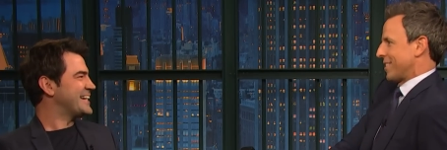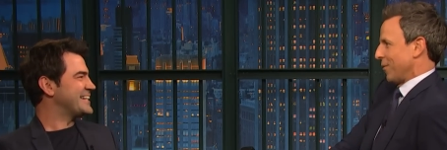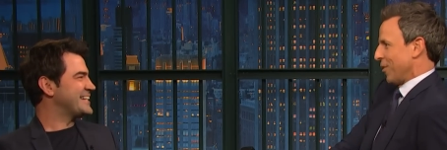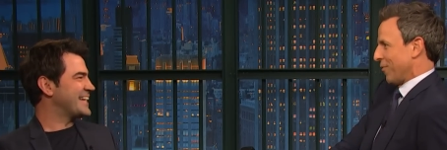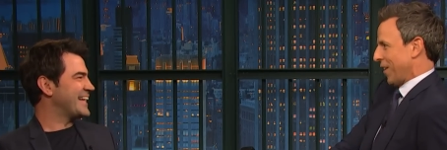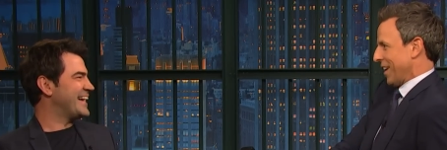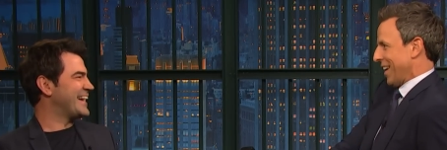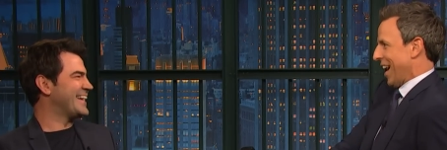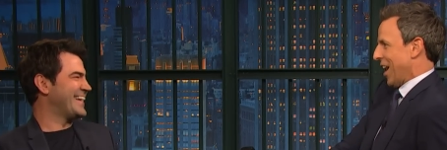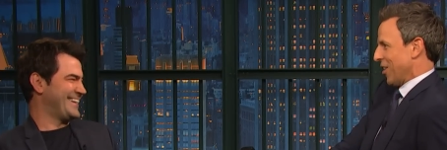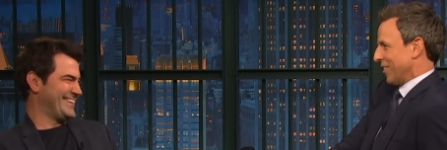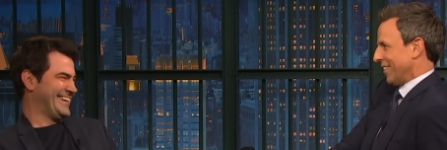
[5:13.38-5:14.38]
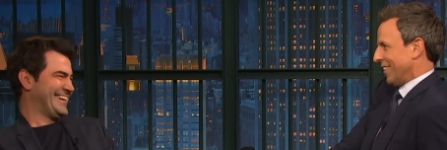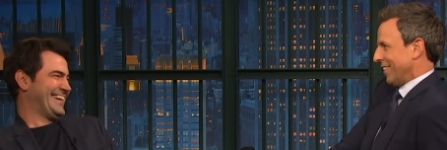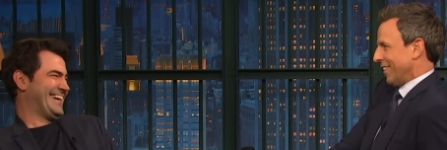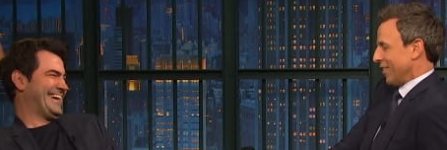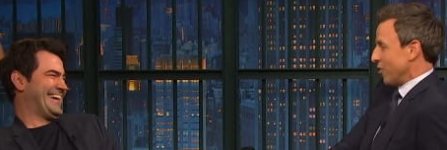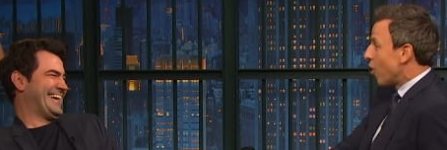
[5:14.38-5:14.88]
Speaker 1: that you find out.
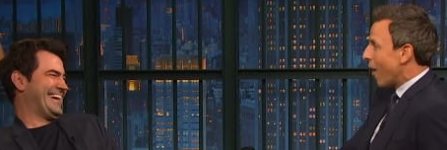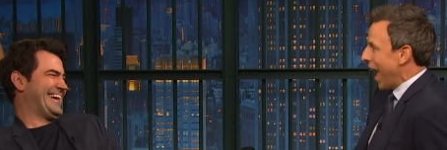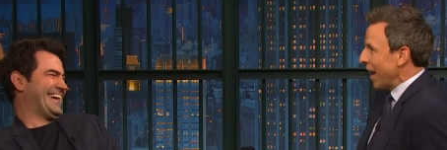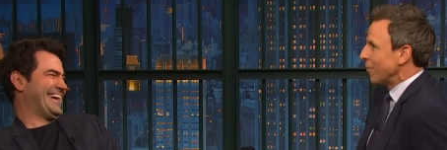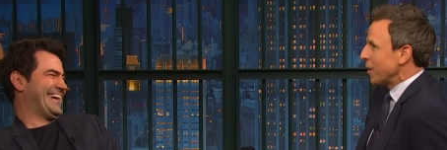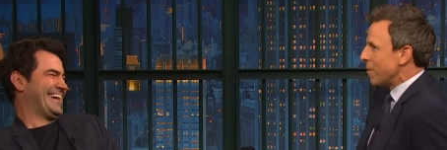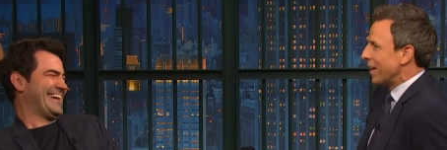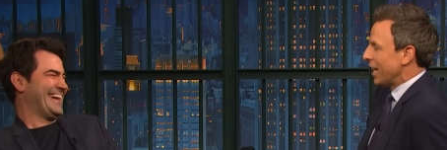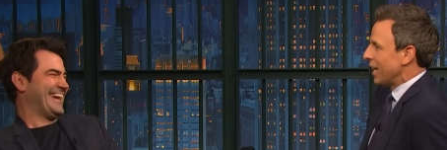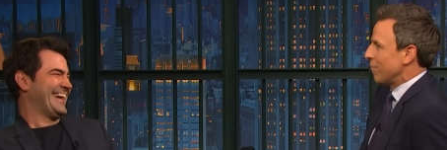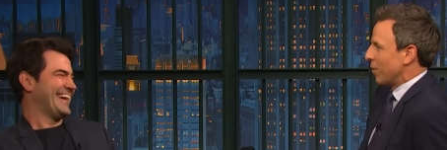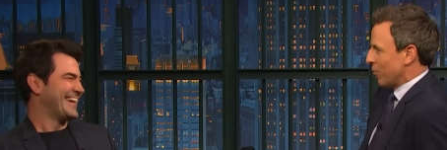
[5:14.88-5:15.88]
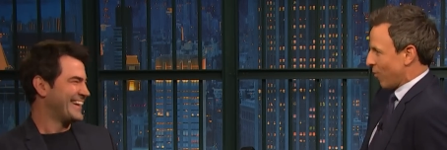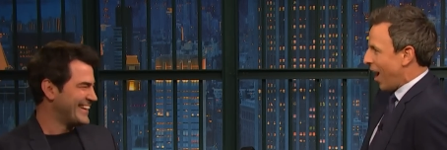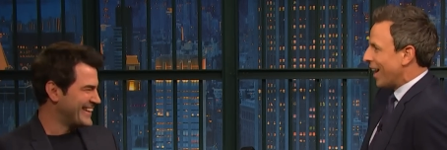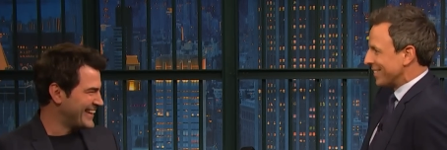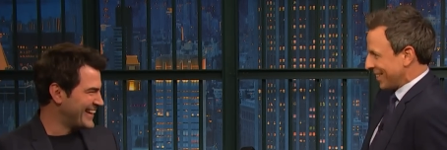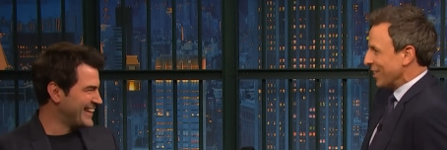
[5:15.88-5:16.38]
no, everybody but
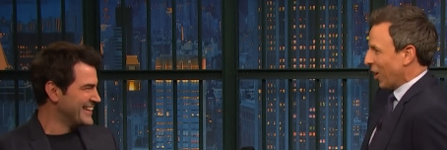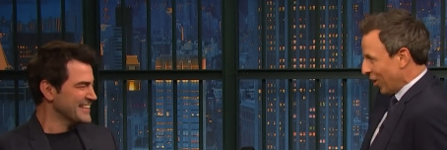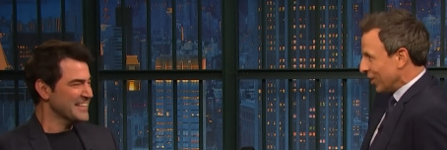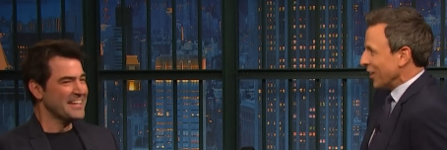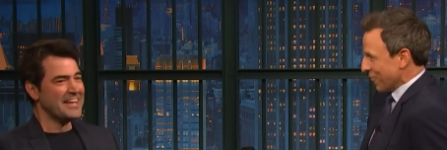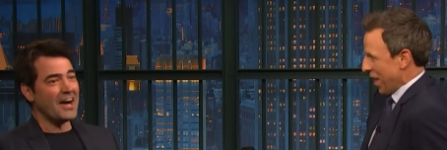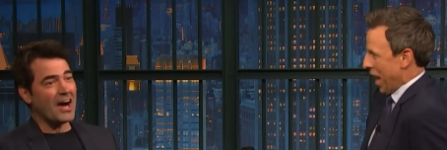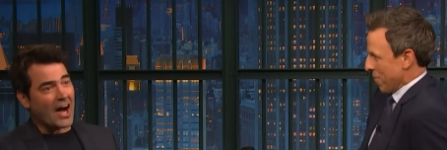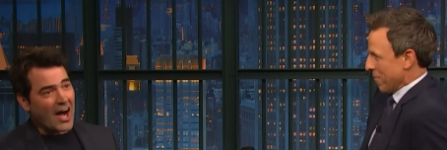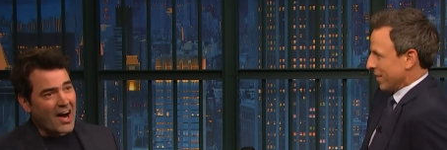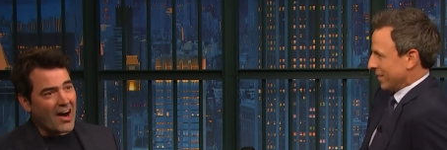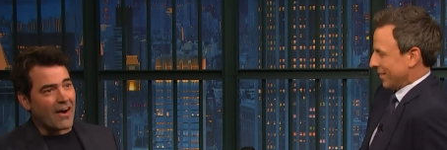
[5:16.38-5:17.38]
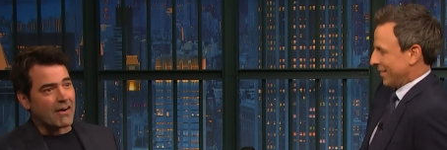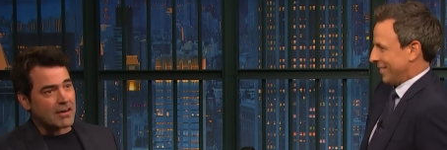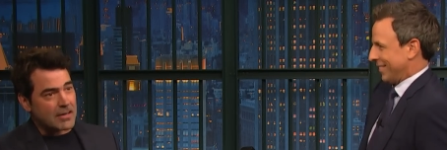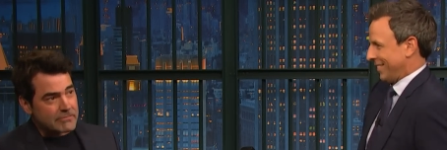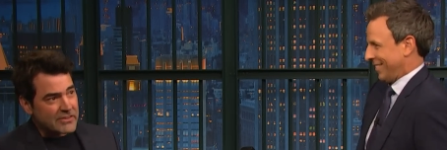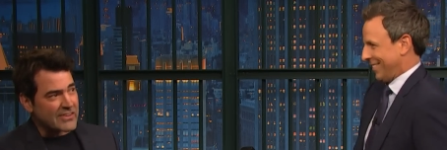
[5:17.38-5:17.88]
Ron's in all of them.
Speaker 2: Oh,
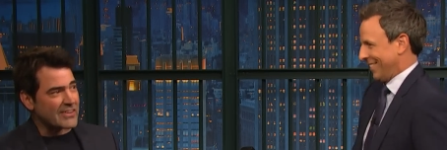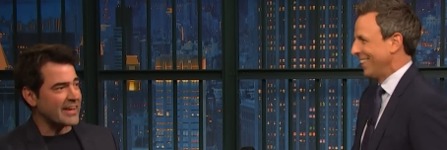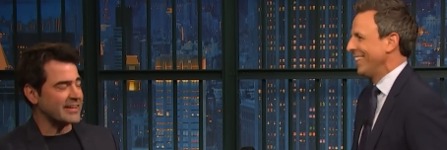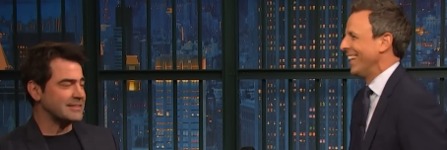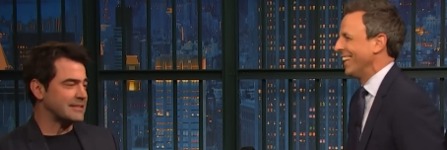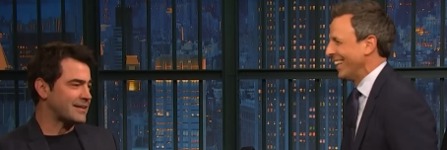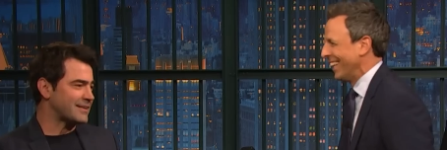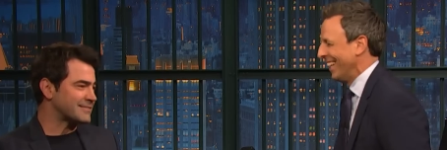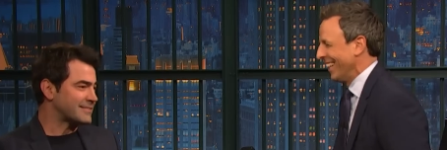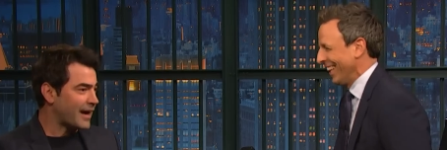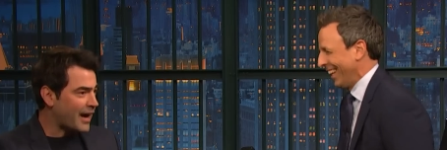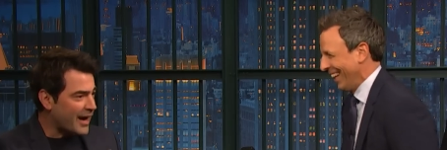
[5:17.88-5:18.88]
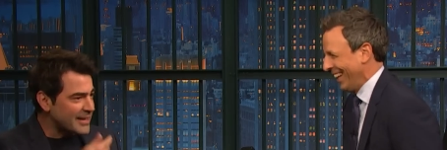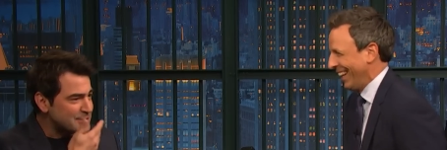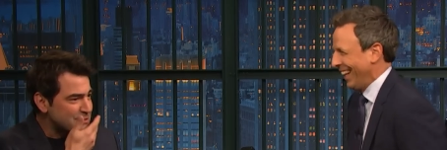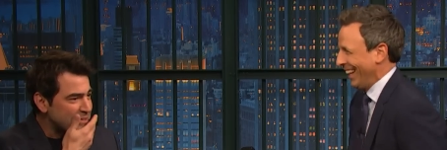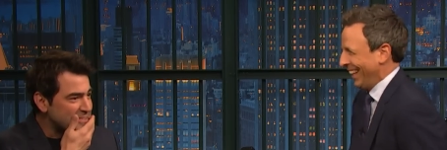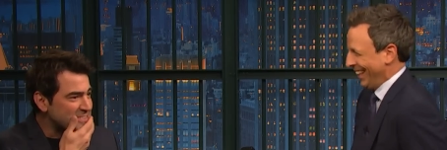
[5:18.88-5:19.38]
I'll be like, oh,
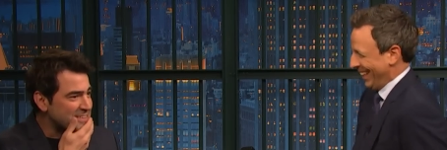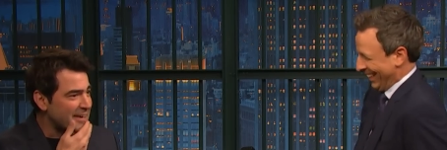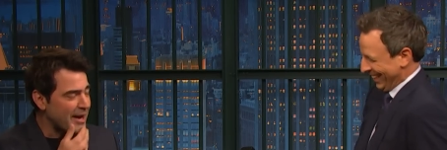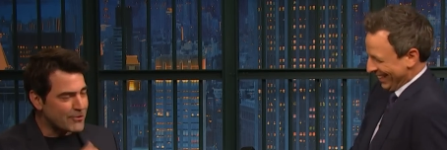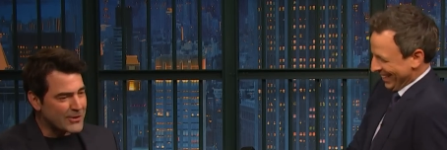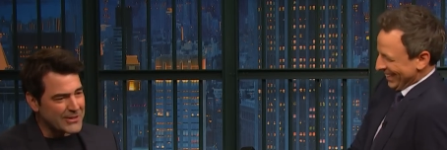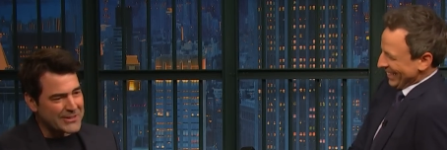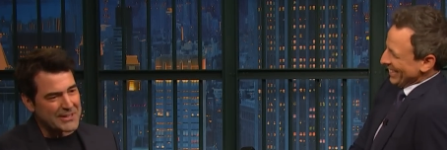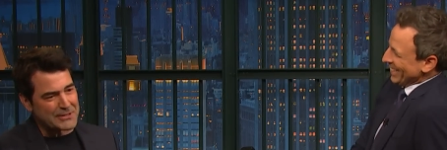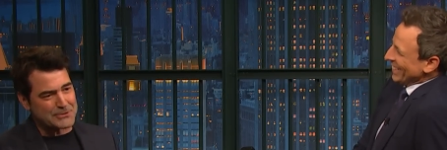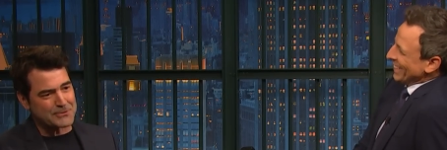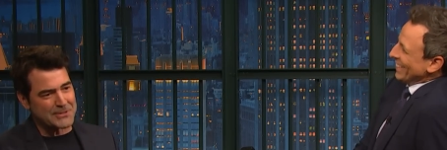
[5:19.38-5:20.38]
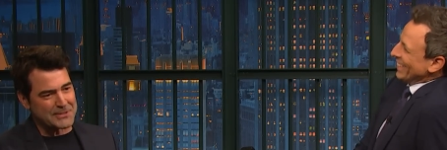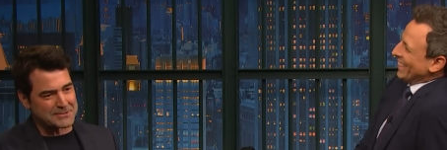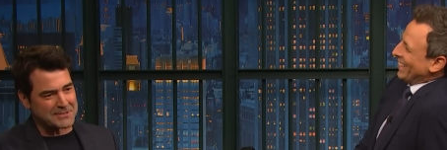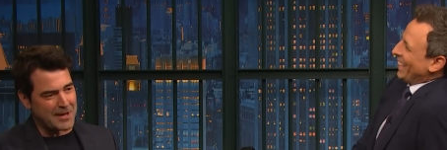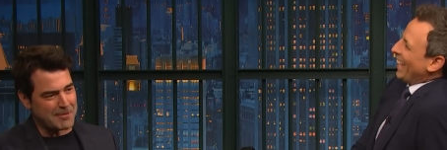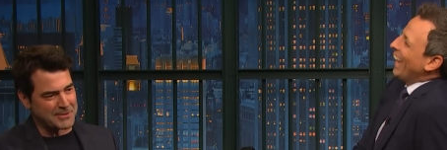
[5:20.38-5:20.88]
gosh, I, I really, I looked really
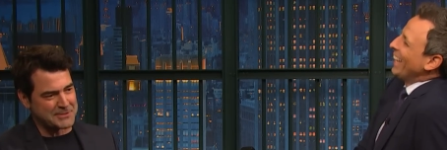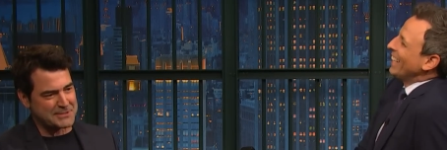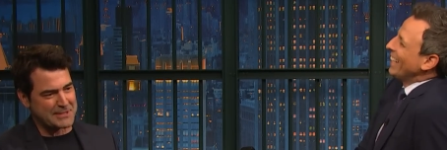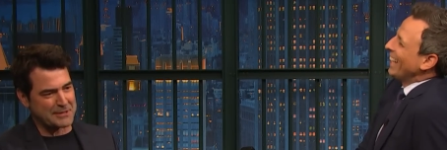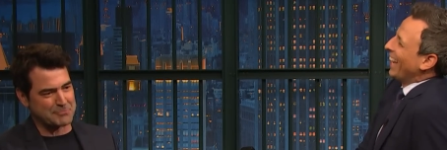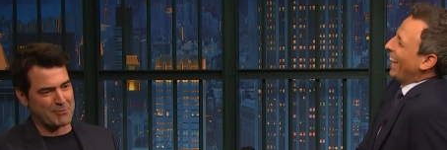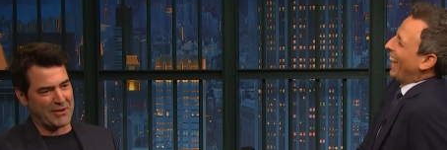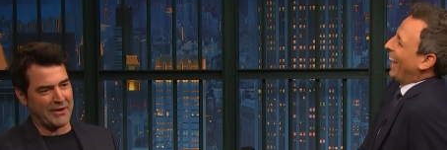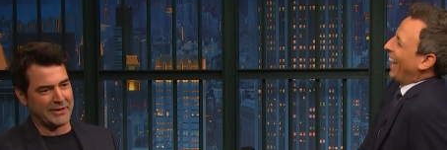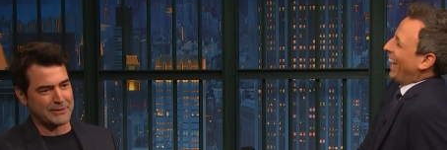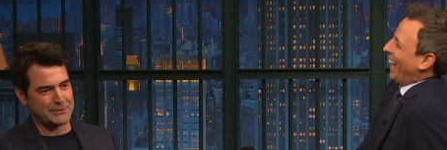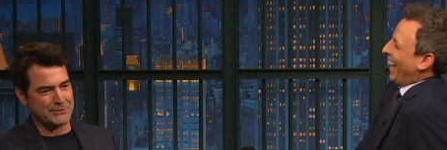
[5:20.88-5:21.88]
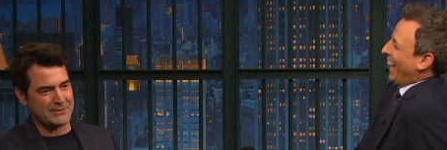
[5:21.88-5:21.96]
dumb on Seth Meyers.